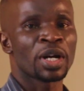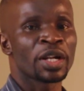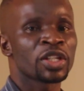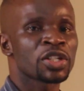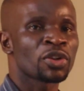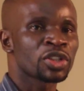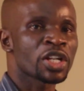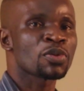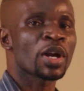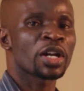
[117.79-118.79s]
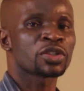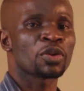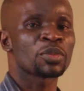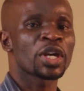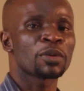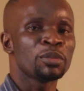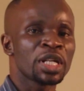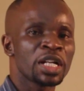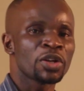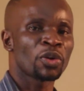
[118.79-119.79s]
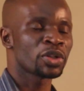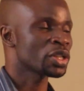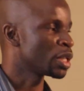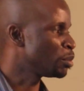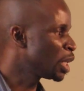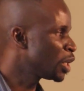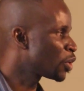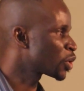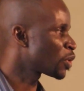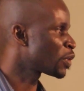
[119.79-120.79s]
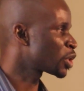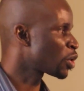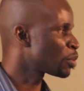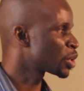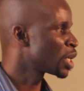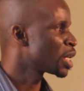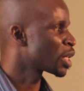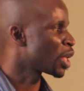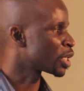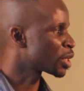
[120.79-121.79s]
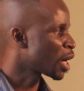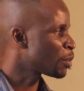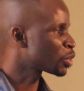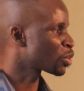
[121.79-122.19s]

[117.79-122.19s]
And there's not just one atom. There are millions and millions of atoms that come